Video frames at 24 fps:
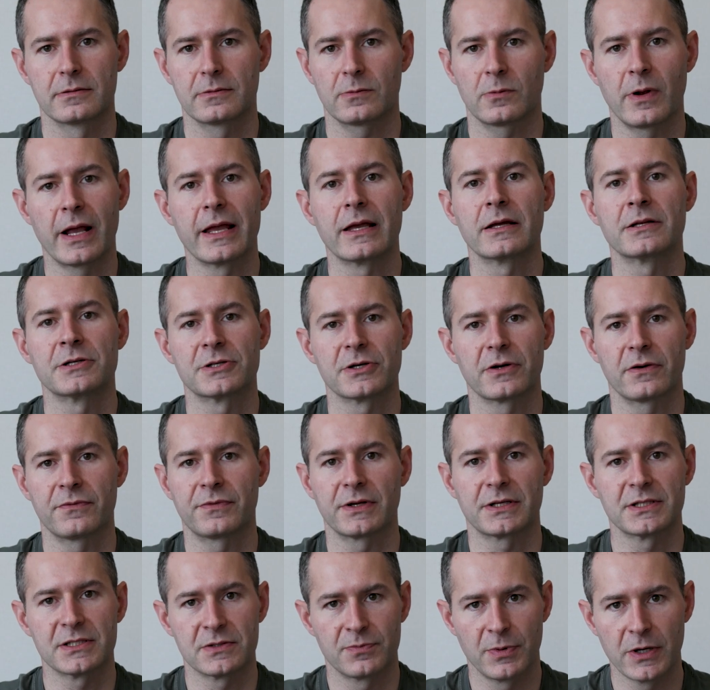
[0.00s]
range of
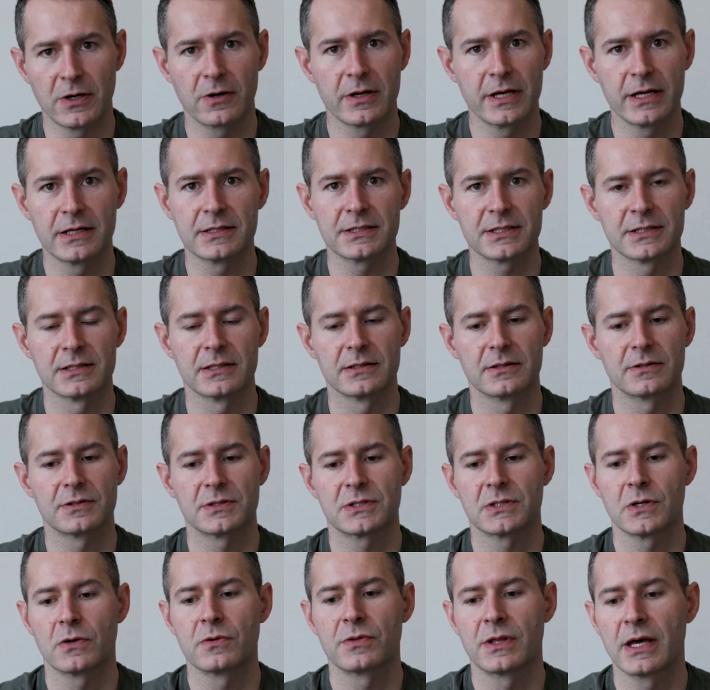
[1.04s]
experience
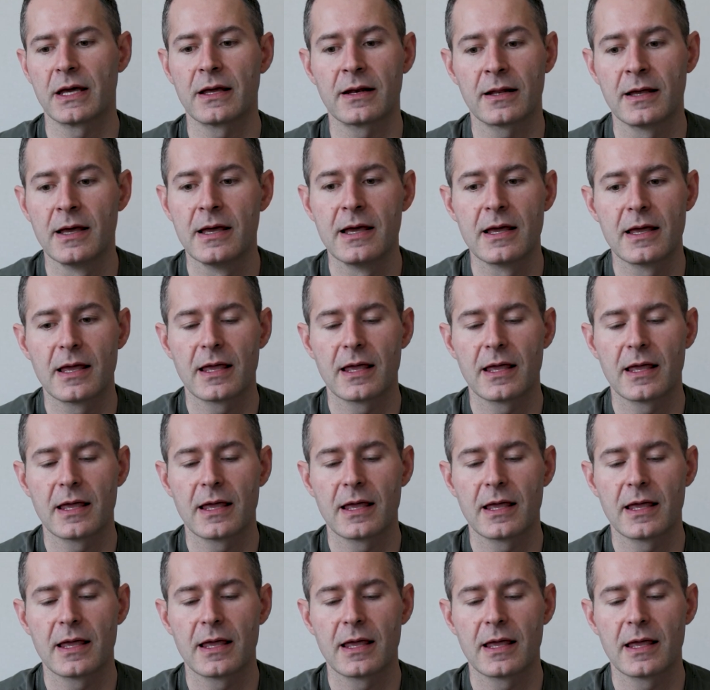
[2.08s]
so that